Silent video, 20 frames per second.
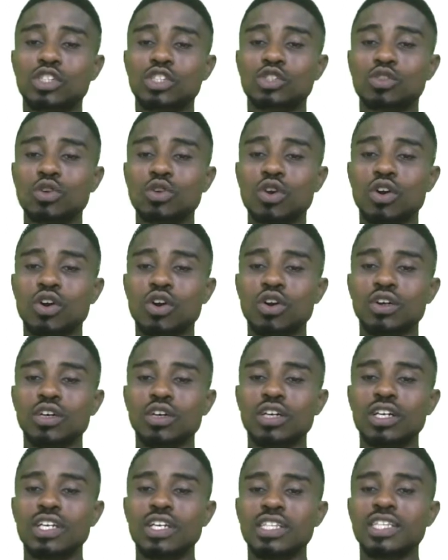stroke.
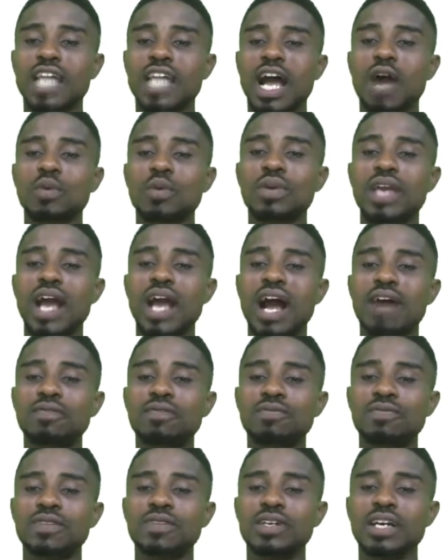Now we
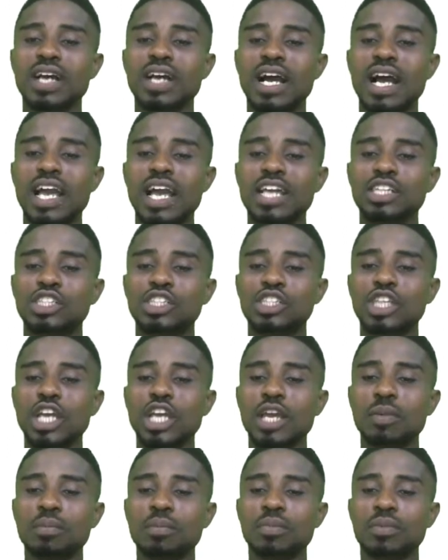have a
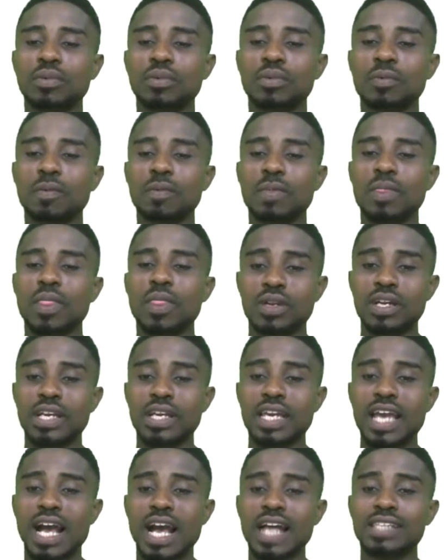shape,
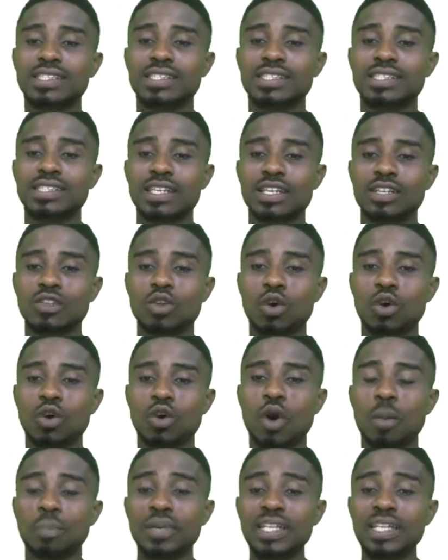it has no
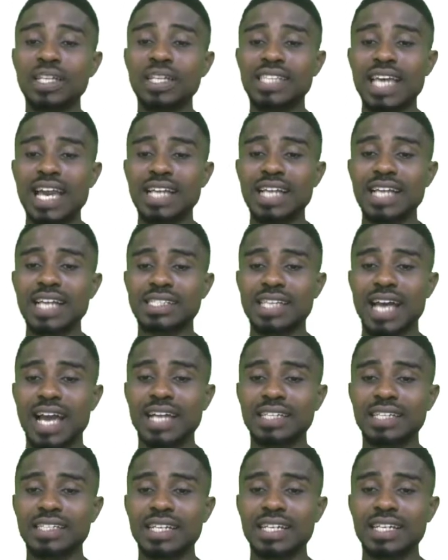complete end
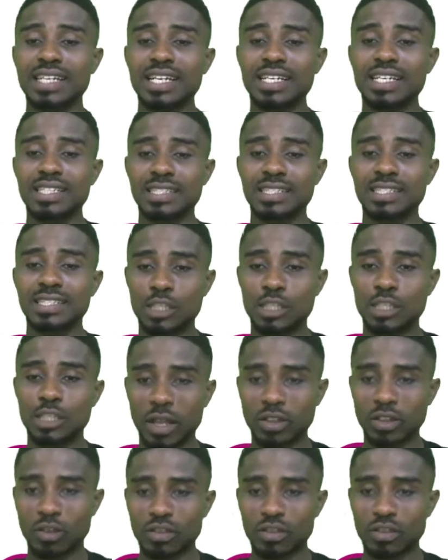sign. This
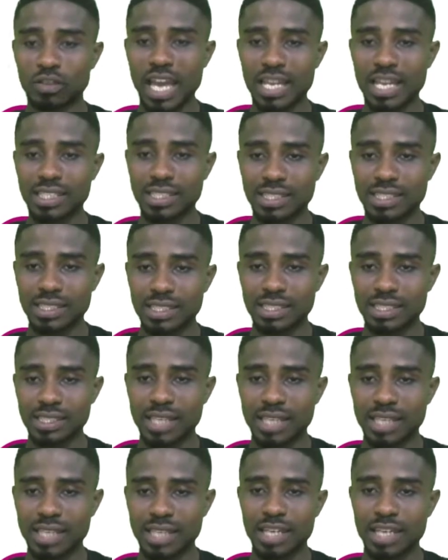part of the end
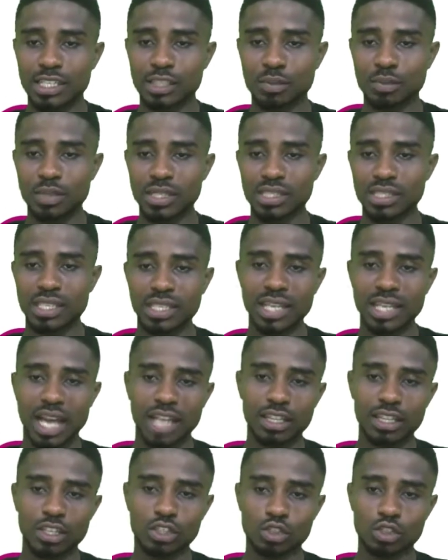sign is missing
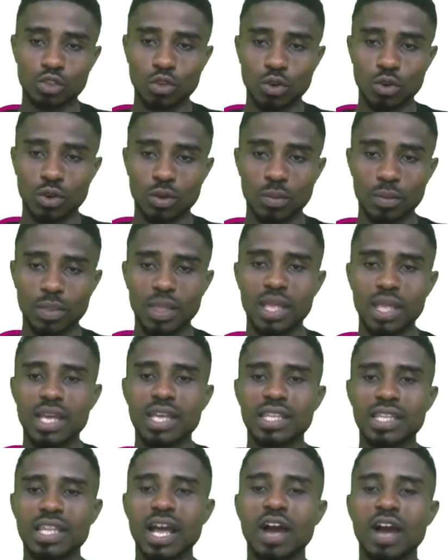and the stroke.
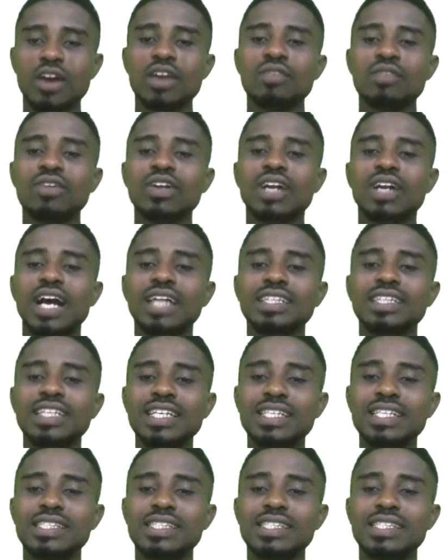Now if you look at